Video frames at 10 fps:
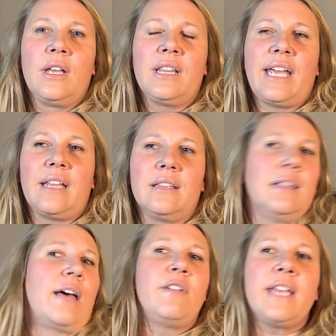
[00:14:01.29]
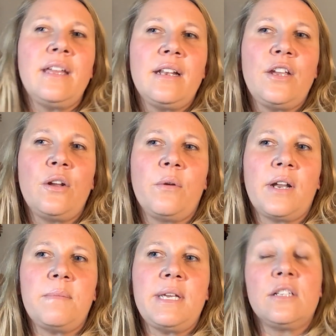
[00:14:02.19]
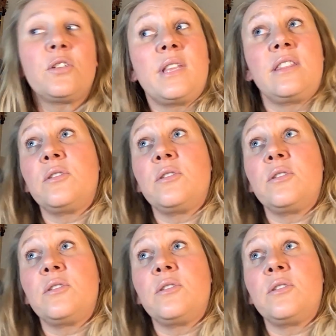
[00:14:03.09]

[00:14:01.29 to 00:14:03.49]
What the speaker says: like loving it. You know what I mean? So then